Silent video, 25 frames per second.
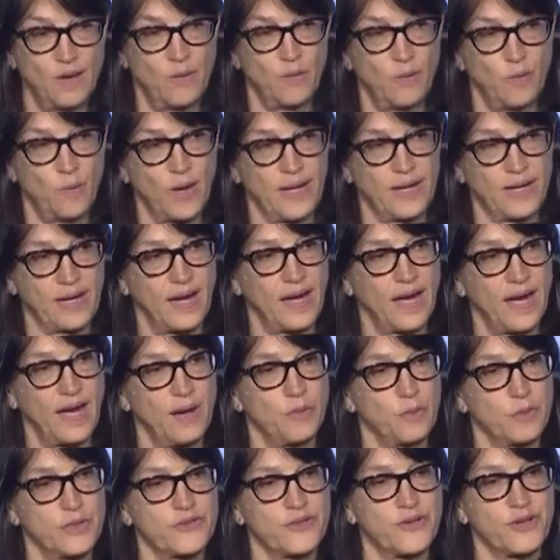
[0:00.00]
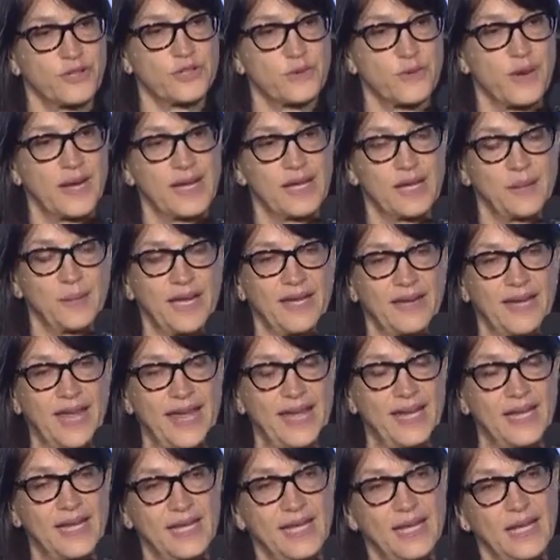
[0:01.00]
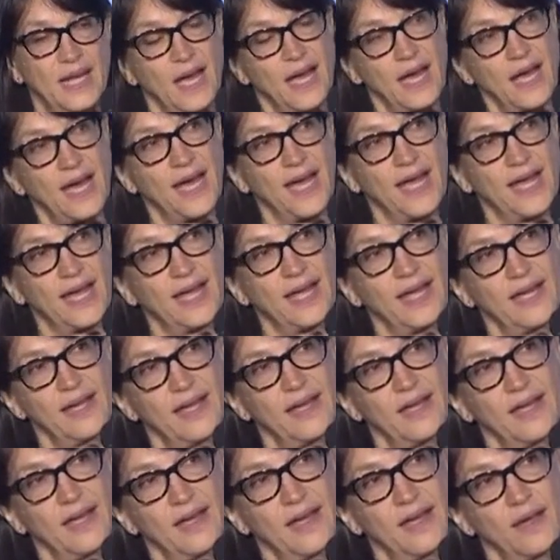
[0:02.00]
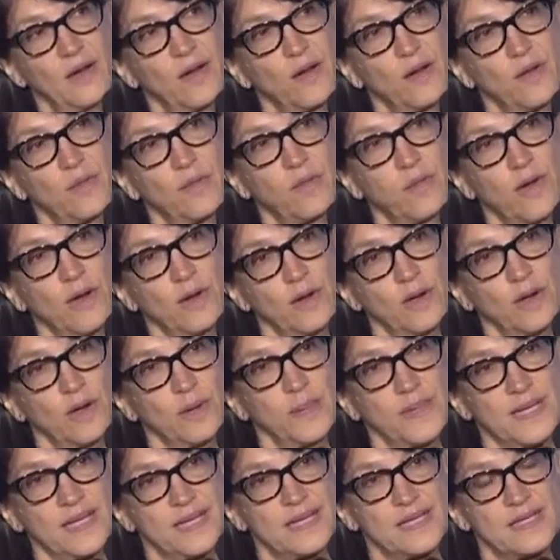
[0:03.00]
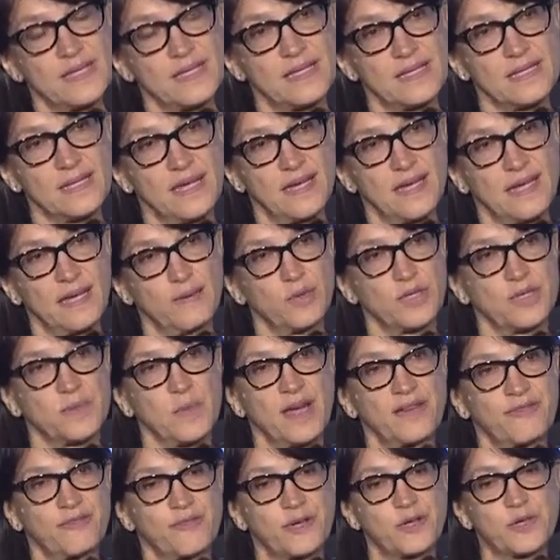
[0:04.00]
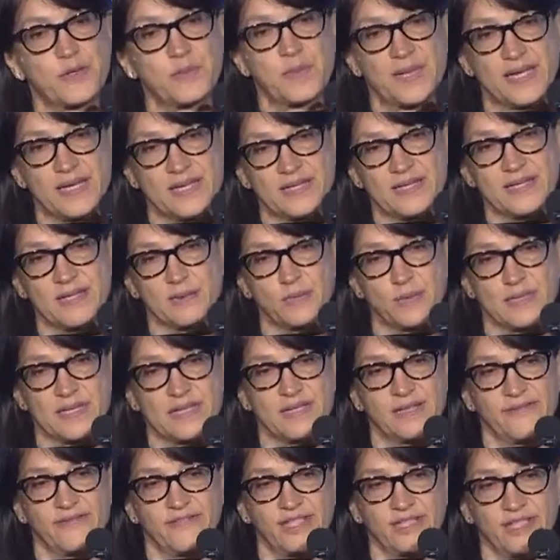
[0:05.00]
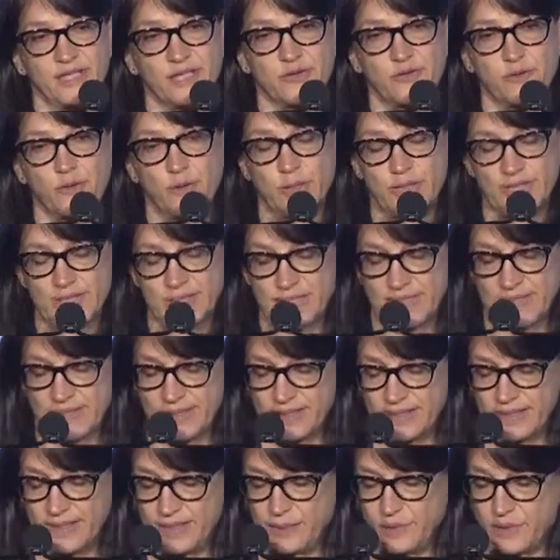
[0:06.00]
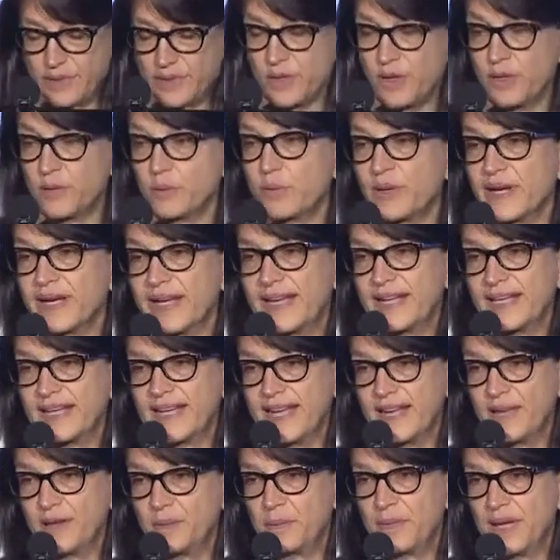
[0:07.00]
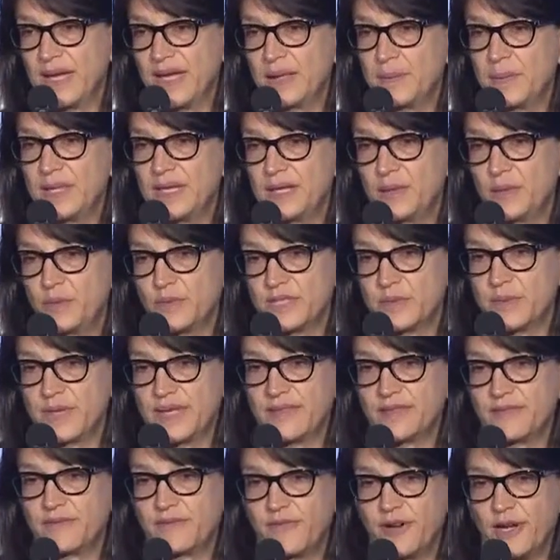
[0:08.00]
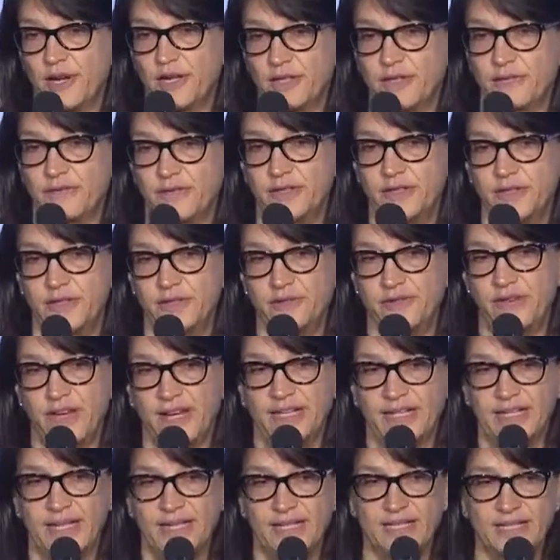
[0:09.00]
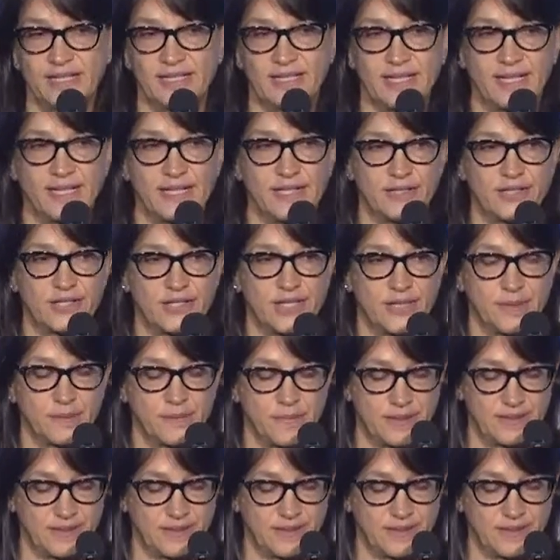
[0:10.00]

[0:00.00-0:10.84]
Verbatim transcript: When I was first writing about Haiti, I wrote a piece. It was my first piece. It was in the Village Voice. It was called Bringing Down Baby. It was about the fall of the Duvalier dictatorship.